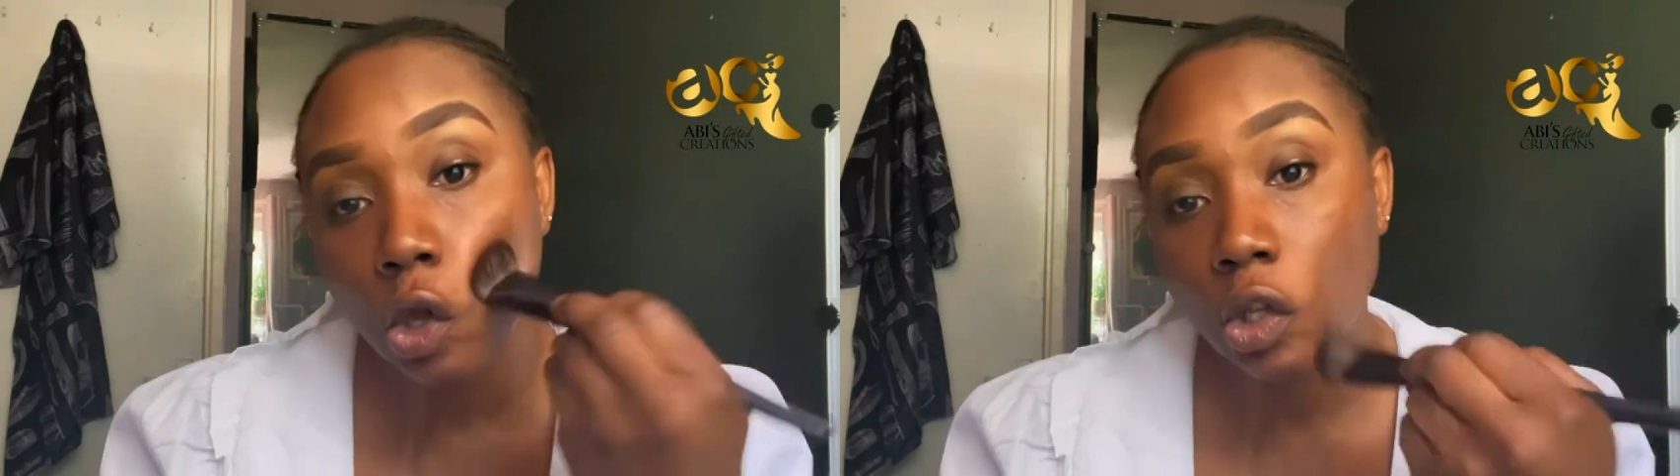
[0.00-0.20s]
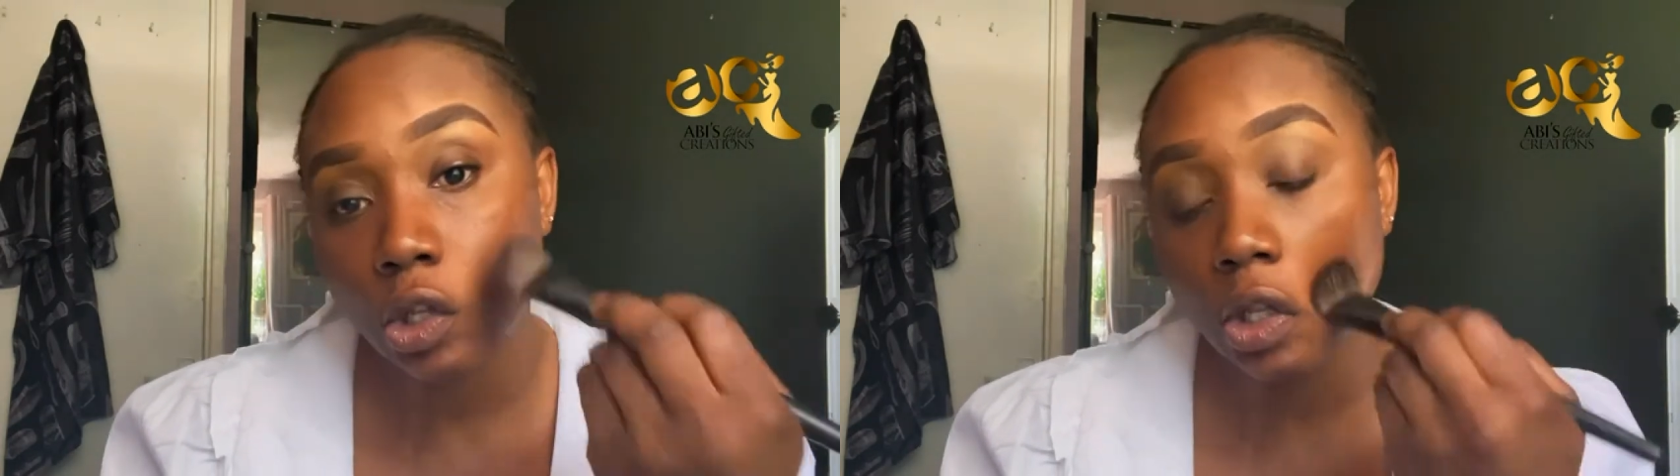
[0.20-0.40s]

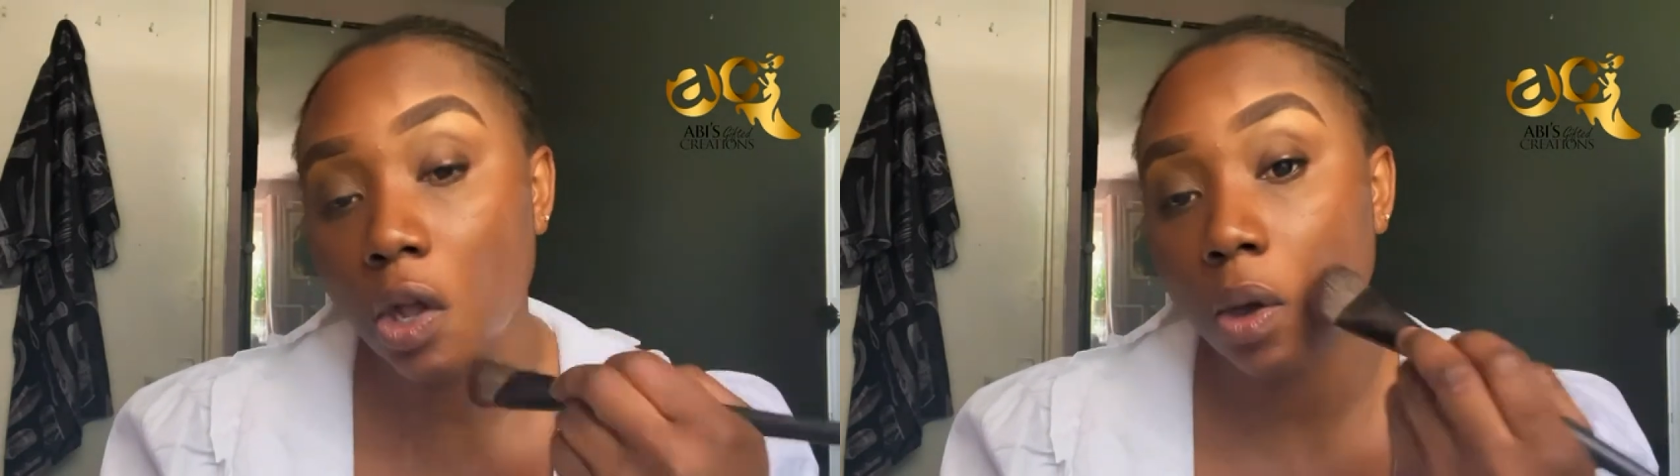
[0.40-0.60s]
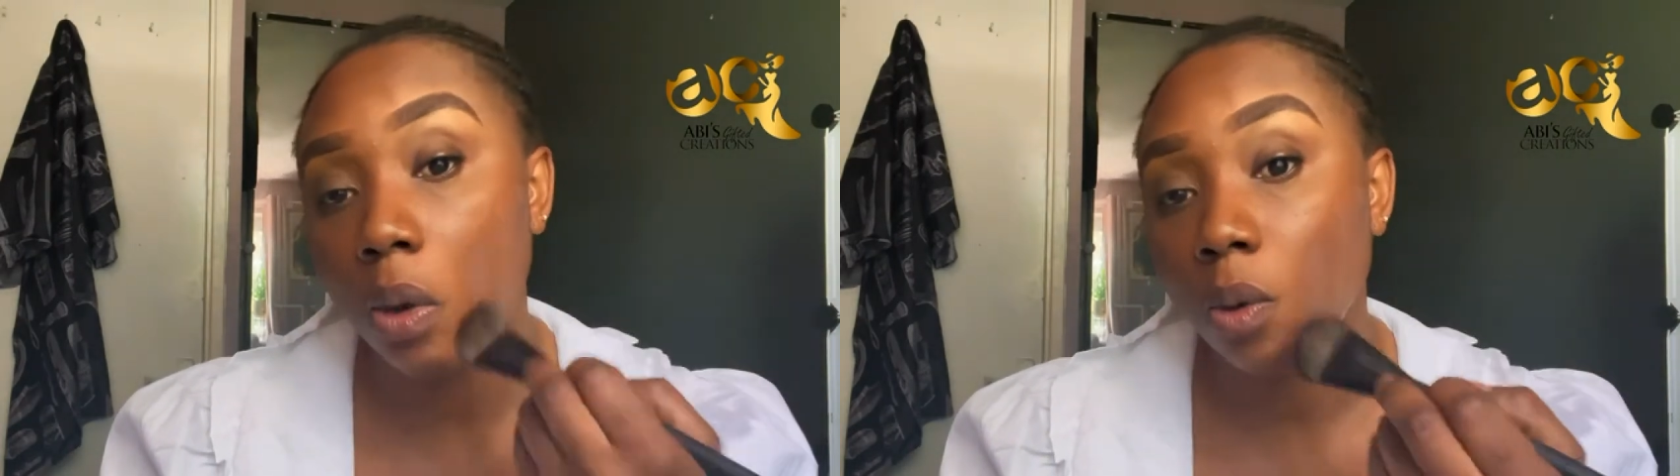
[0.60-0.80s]

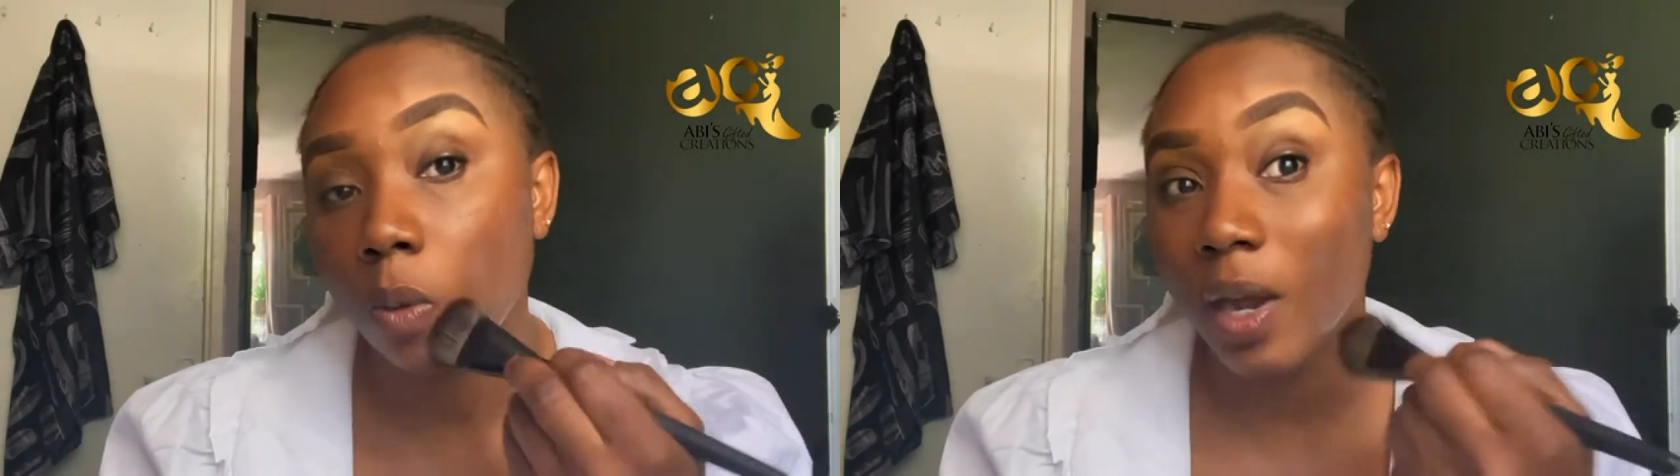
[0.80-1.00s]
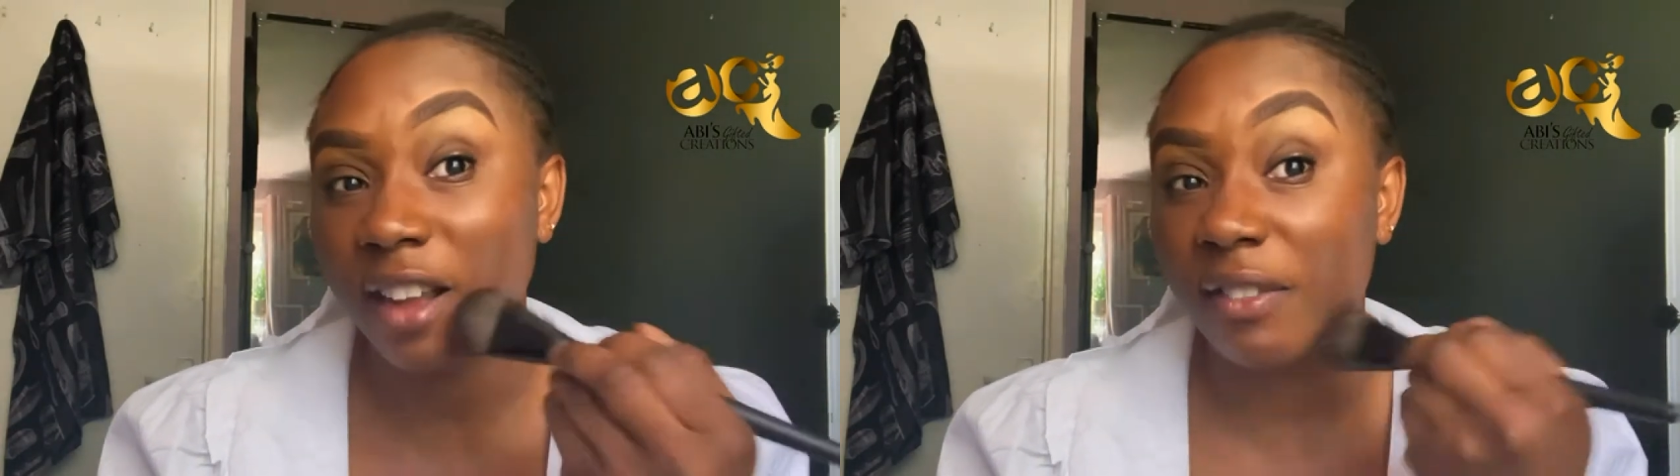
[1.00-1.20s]
So
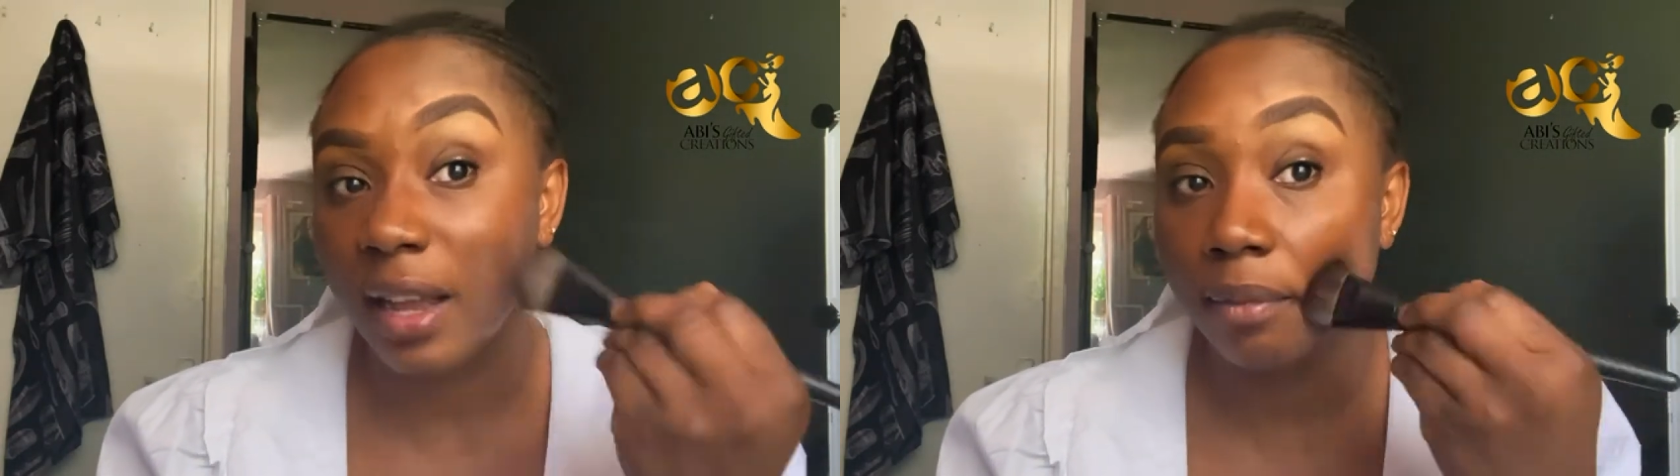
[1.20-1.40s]
what have I